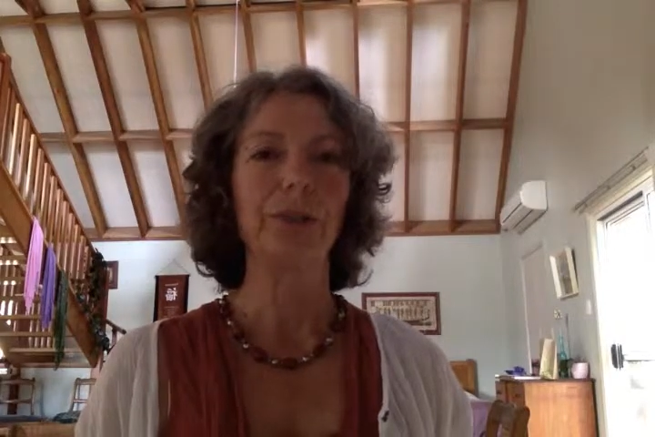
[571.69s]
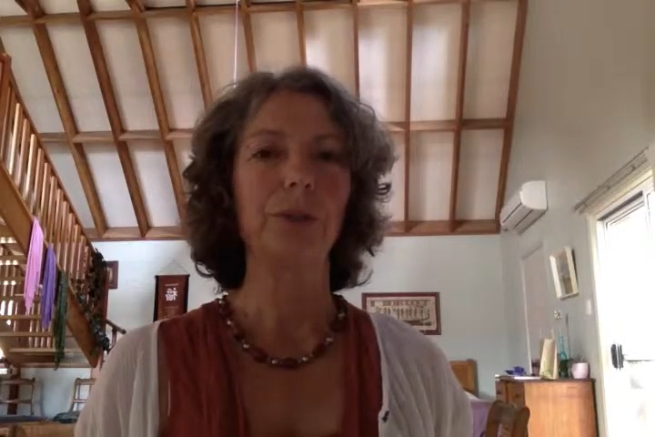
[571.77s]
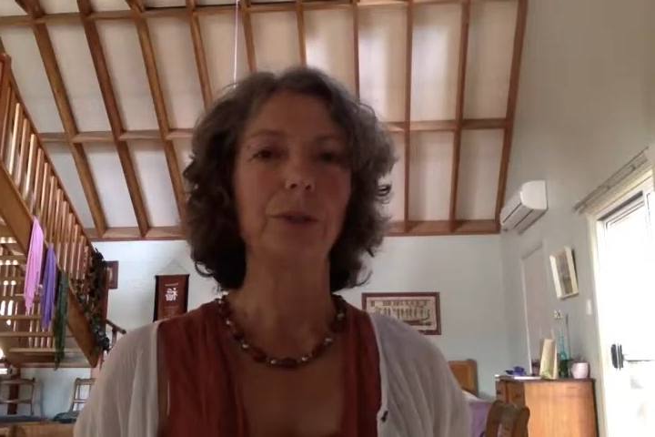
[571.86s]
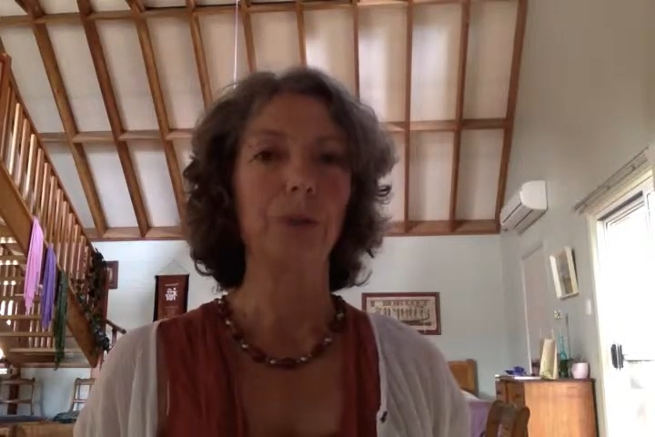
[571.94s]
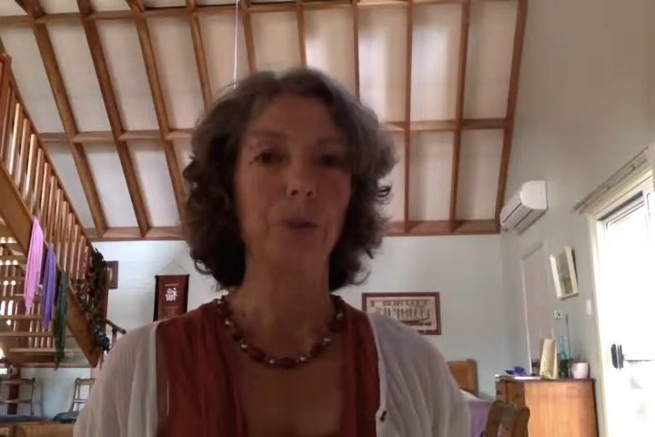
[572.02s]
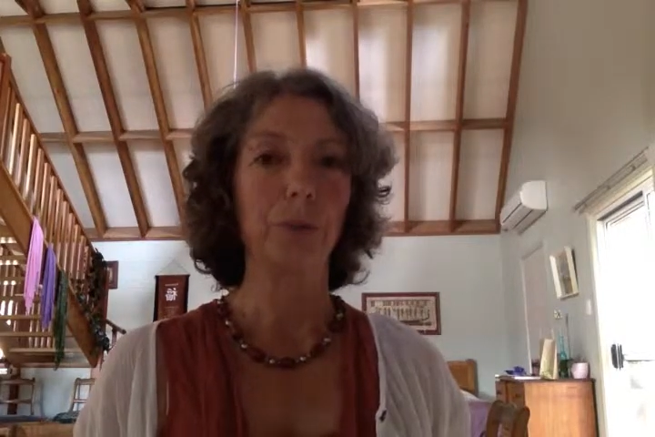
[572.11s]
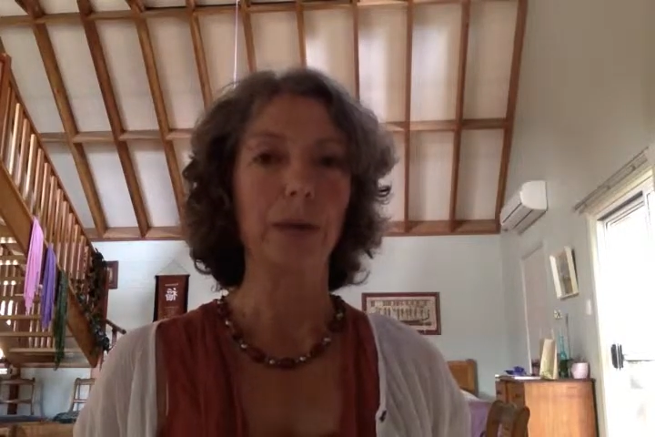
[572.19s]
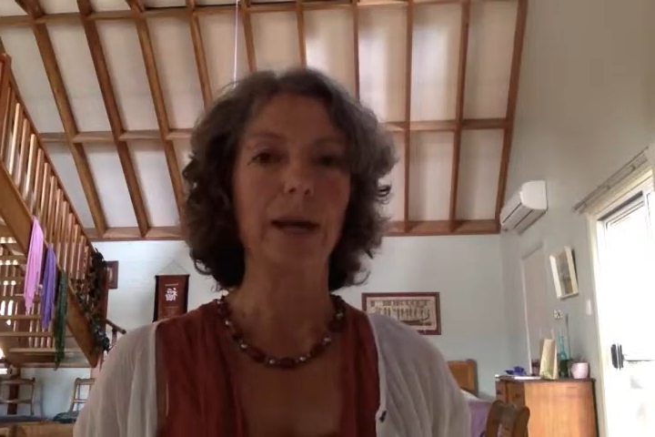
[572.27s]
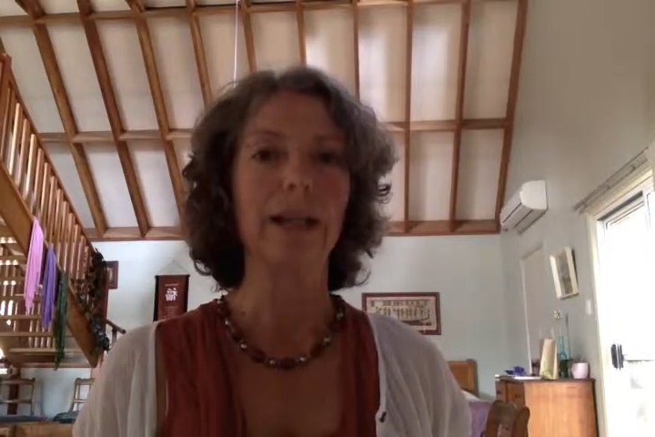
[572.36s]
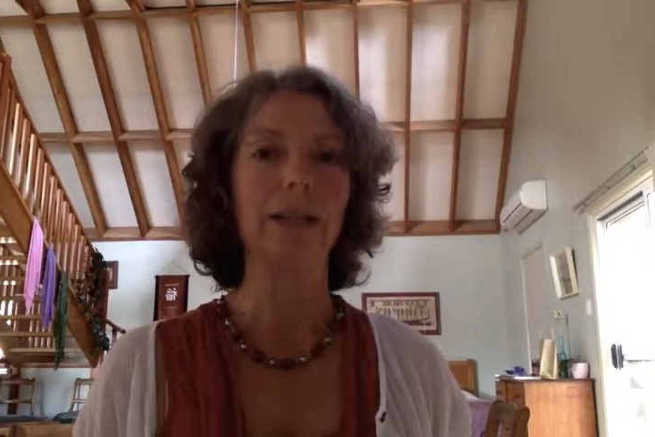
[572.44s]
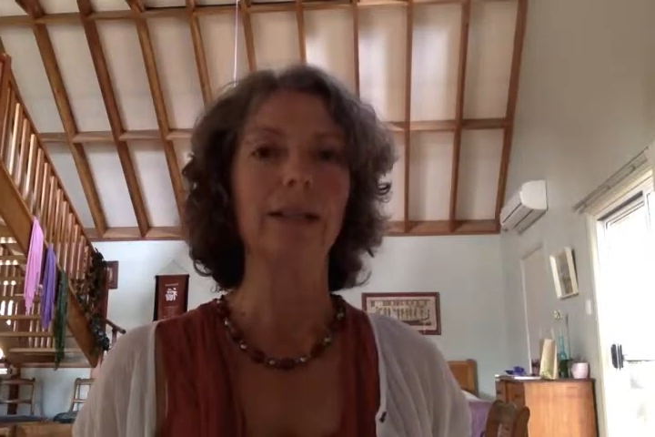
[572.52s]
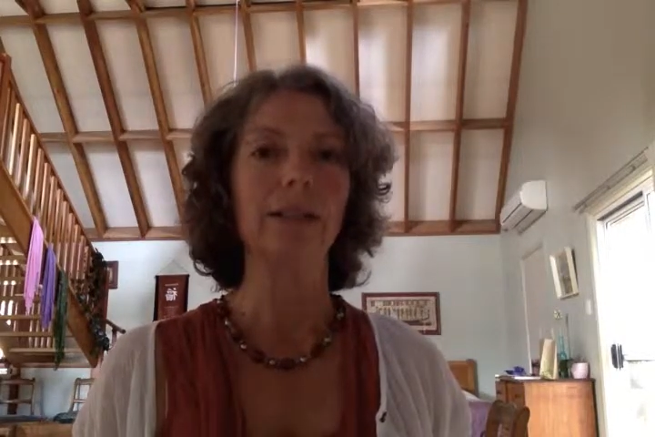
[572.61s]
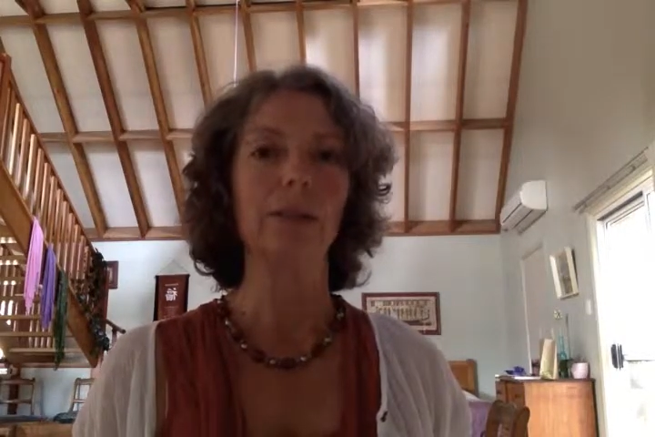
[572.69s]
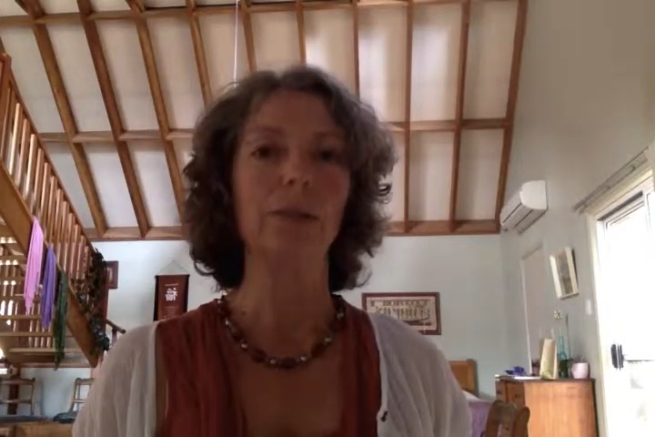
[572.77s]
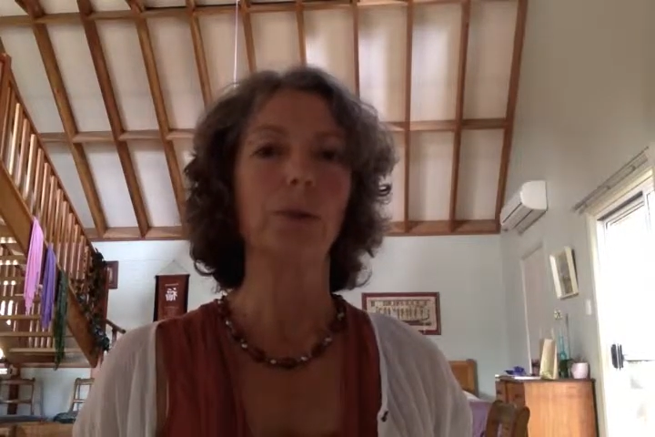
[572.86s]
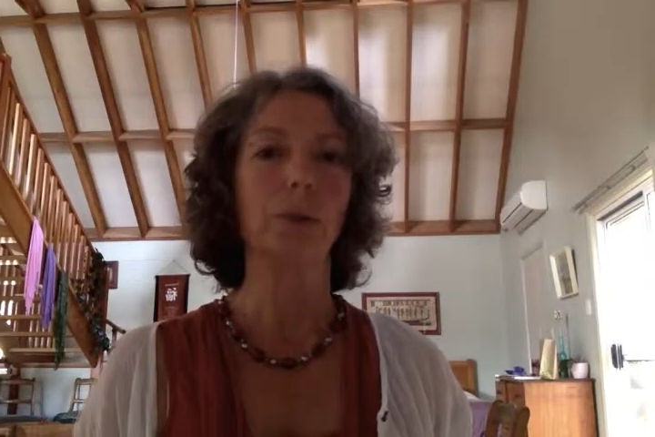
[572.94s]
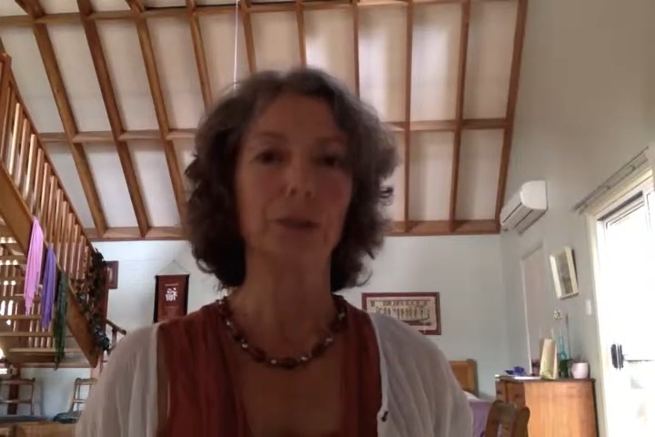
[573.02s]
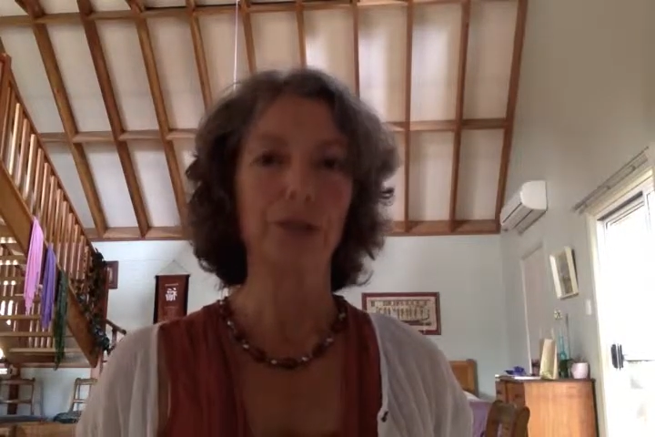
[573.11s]
or a 1
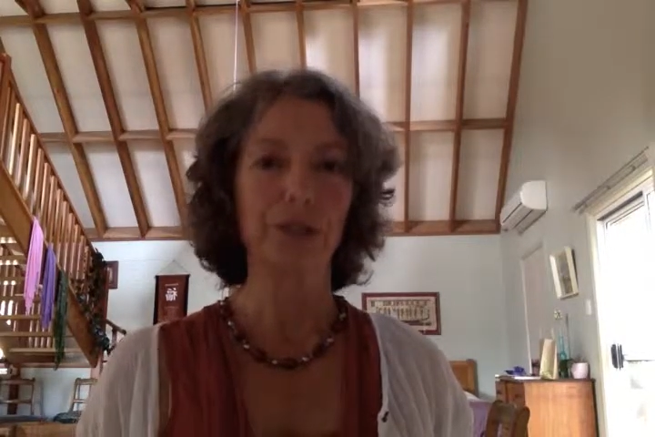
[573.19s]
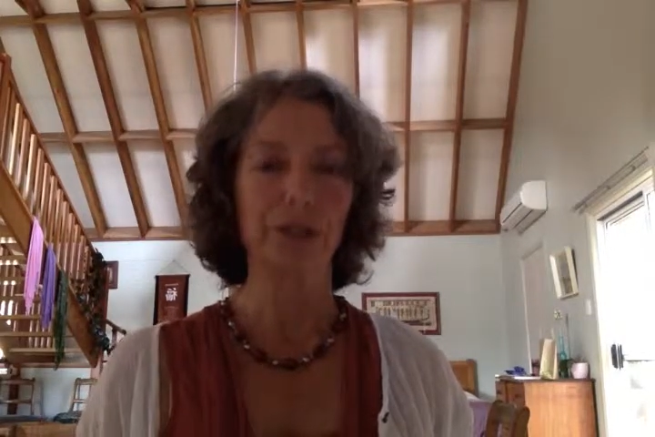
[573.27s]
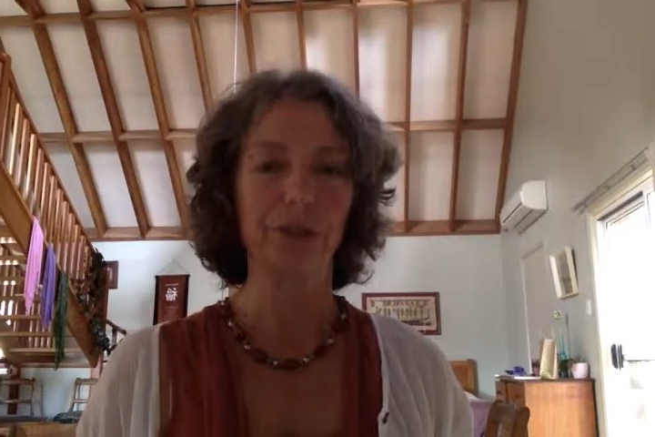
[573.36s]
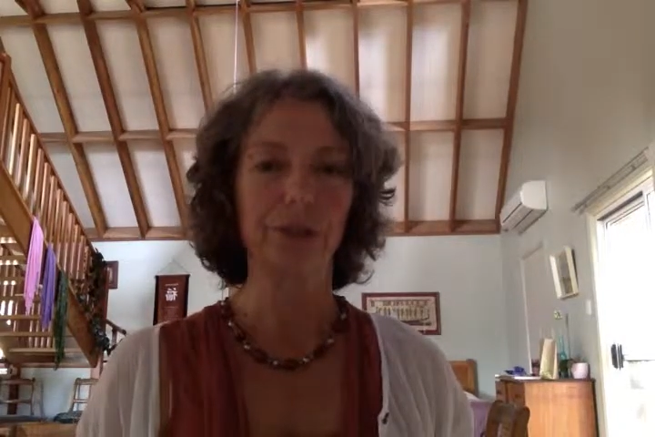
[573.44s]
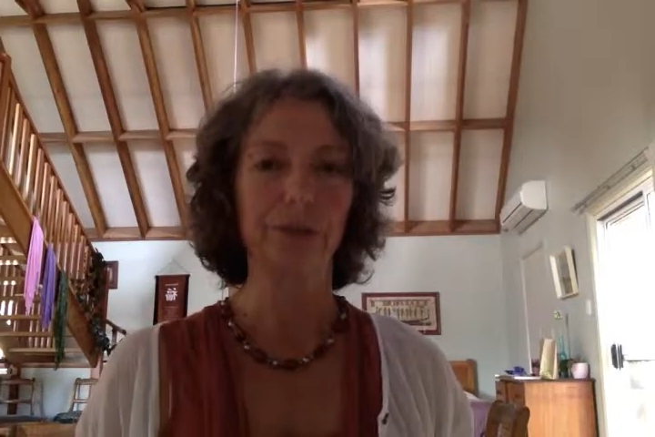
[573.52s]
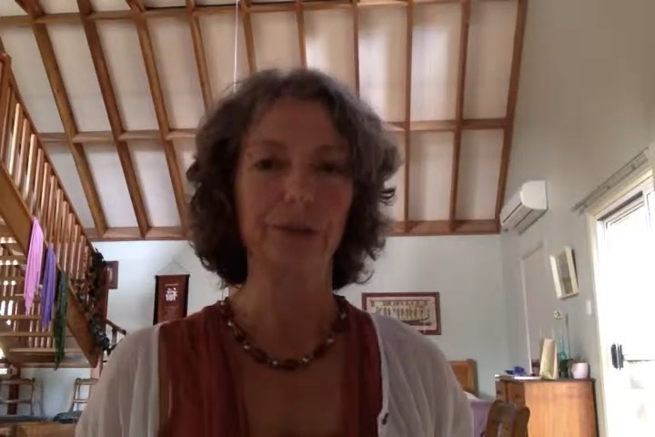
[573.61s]
or a 2.